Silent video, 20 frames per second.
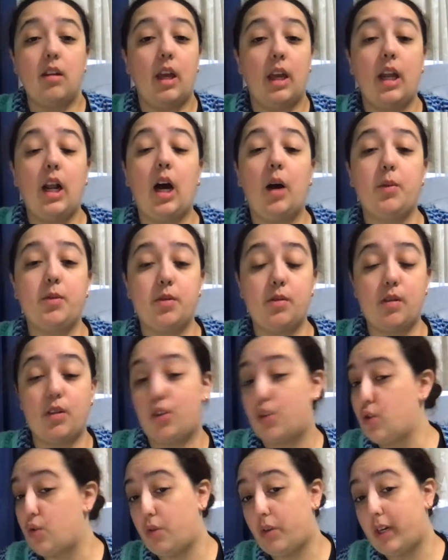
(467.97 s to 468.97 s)
helps with the
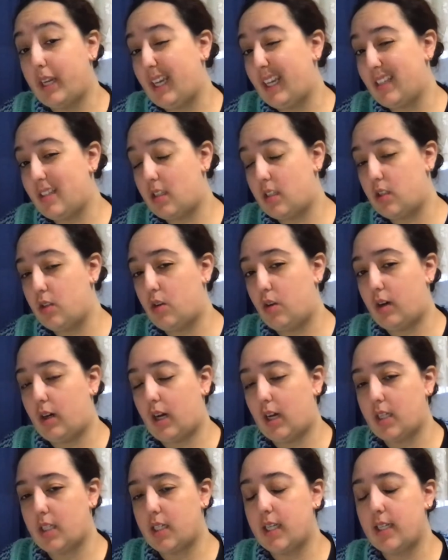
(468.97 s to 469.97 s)
story. It's not
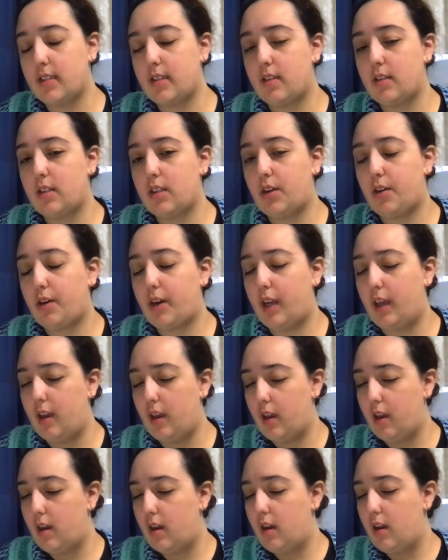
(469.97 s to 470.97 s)
unnecessary.
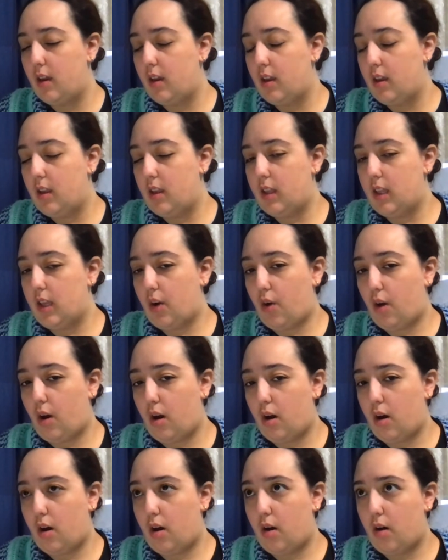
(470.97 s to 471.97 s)
There
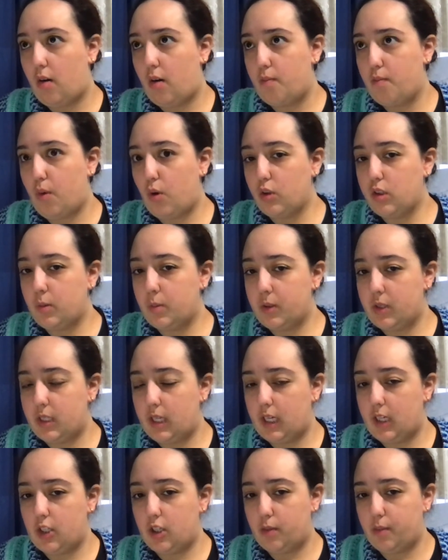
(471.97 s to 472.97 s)
are multiple
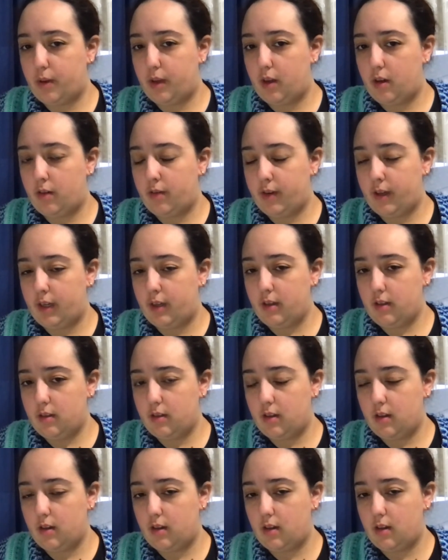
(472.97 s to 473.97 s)
teacher POVs.